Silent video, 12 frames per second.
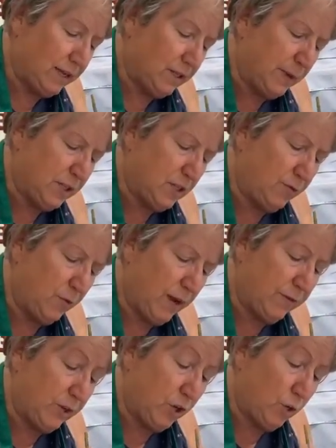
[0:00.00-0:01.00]
like especially if
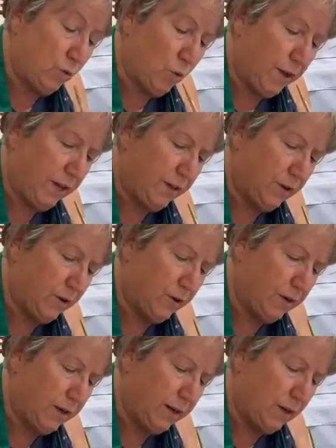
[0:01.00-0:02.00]
we're having good
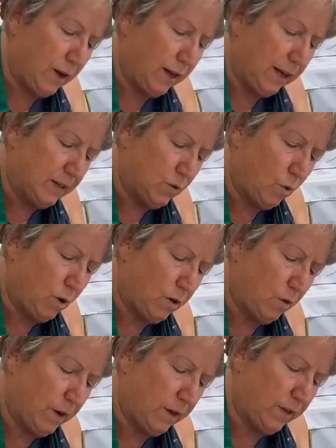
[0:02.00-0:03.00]
weather. You know, I like to
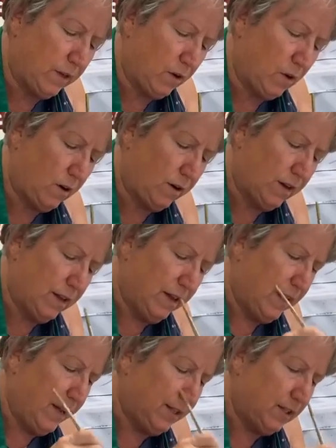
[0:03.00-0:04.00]
walk around the yard.
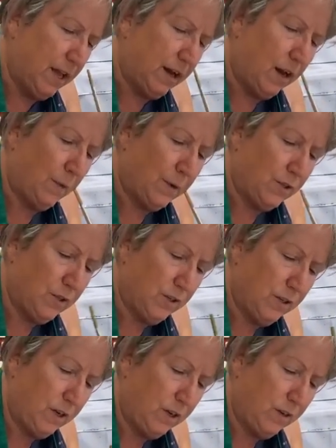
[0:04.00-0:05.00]
It's that
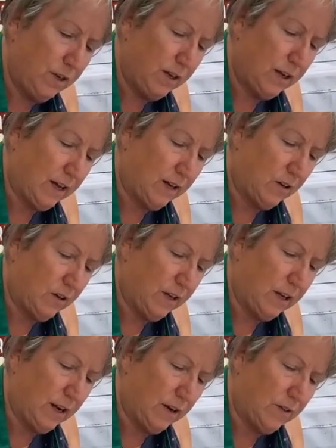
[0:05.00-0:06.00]
opportunity. You can kind of
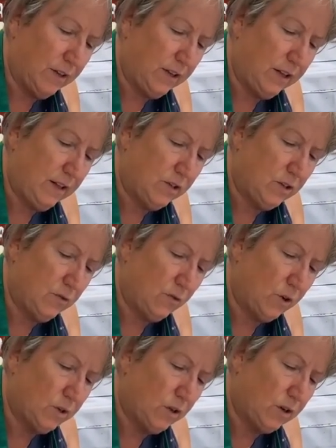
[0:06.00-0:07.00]
look at everything that
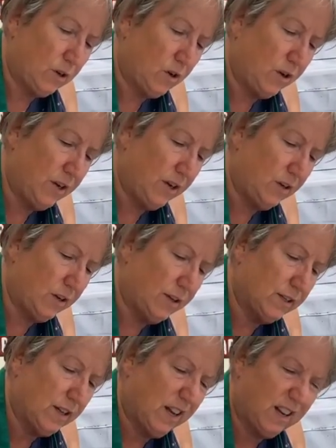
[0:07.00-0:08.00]
you've worked on all
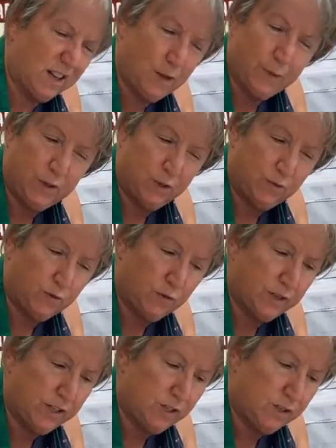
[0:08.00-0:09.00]
year. It's kind of coming to
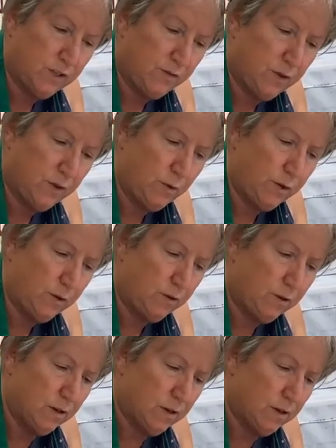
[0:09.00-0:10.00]
fruition, if you
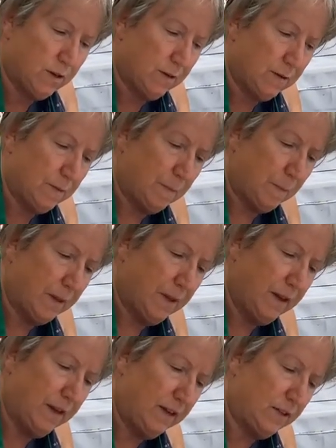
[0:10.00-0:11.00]
will,
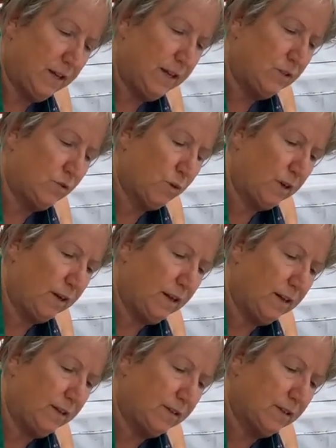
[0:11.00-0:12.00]
and it's really
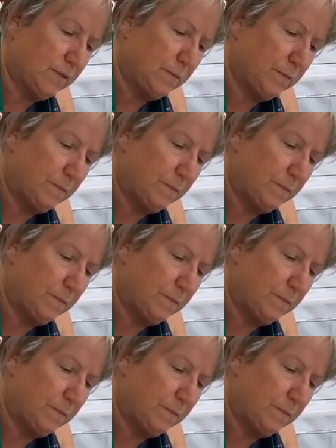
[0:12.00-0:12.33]
nice.